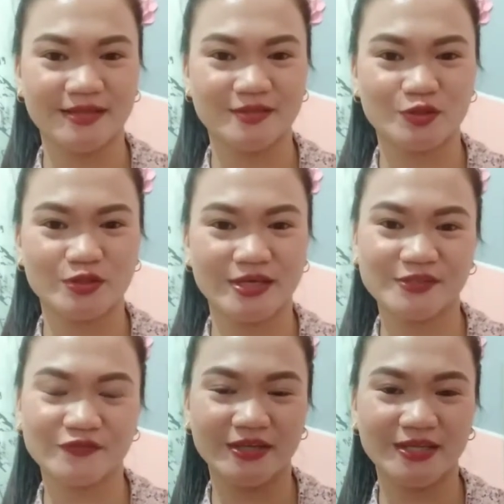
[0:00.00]
and
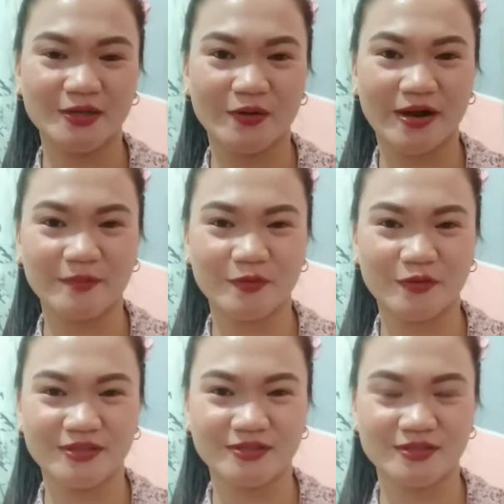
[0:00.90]
today's video I'm
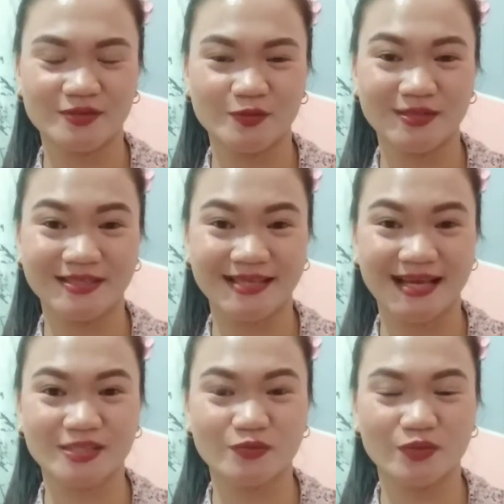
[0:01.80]
going to
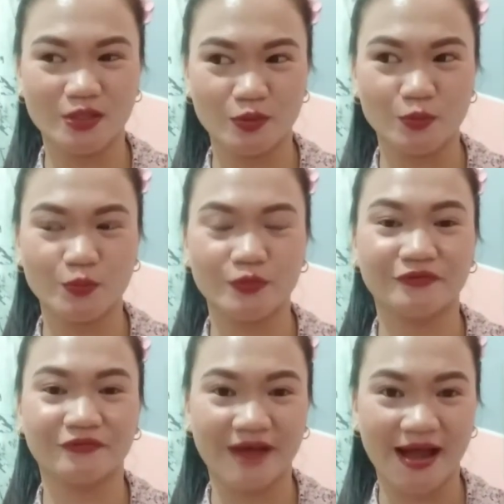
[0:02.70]
discuss with you
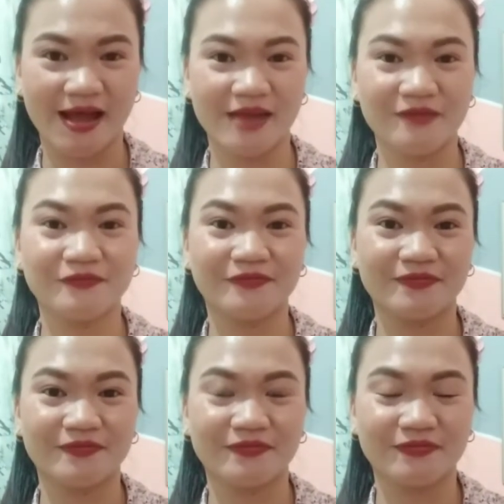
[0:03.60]
the 5
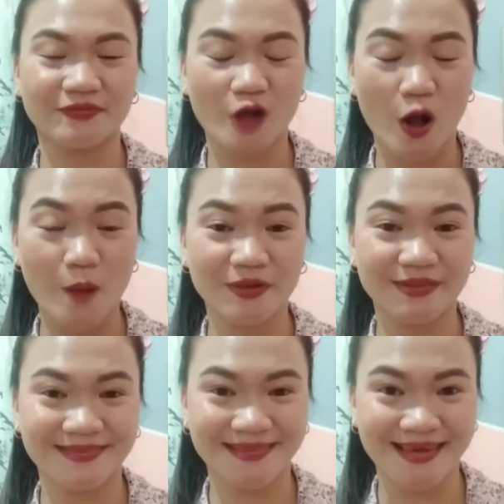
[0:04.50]

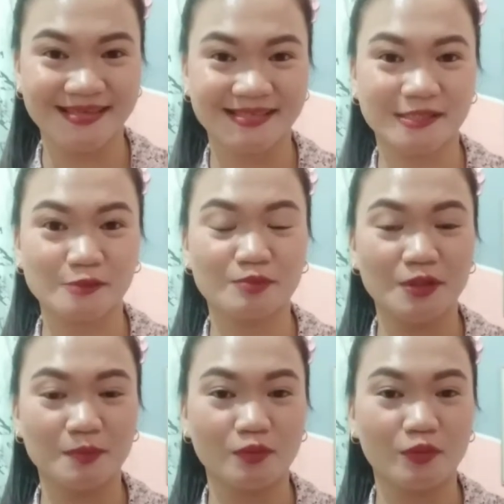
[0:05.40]
common things
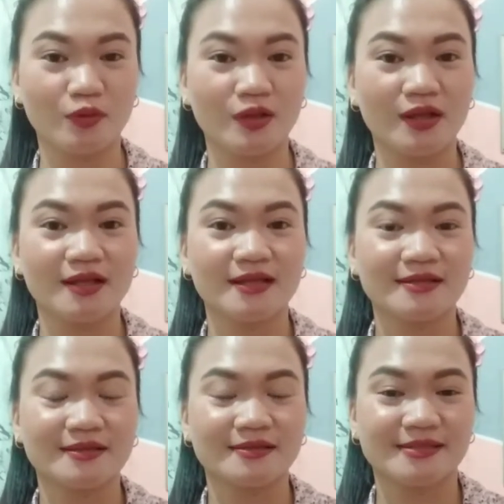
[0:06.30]
people
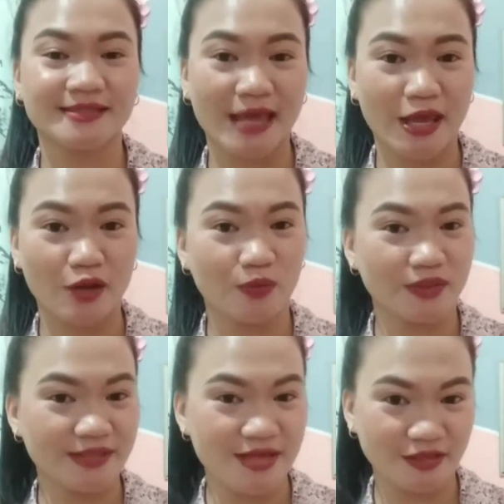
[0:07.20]
say
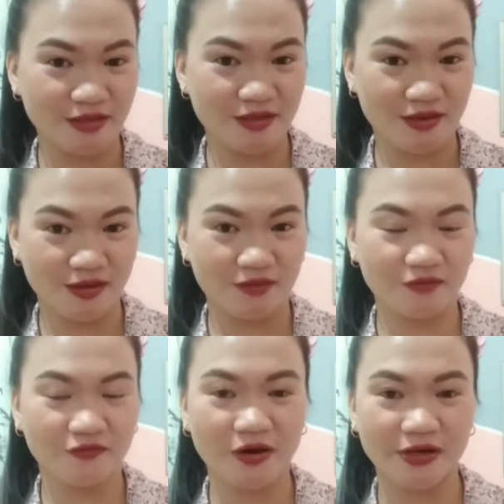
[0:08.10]
when dating
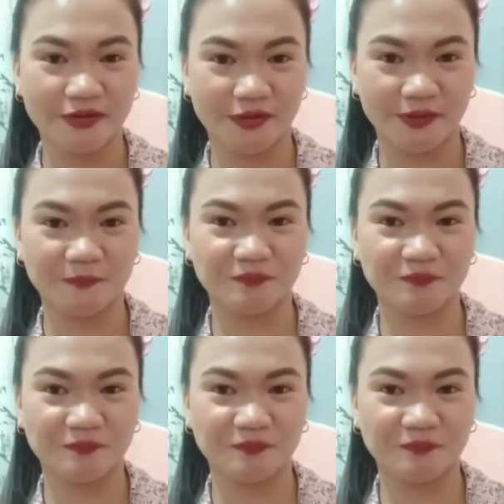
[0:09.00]
a foreigner.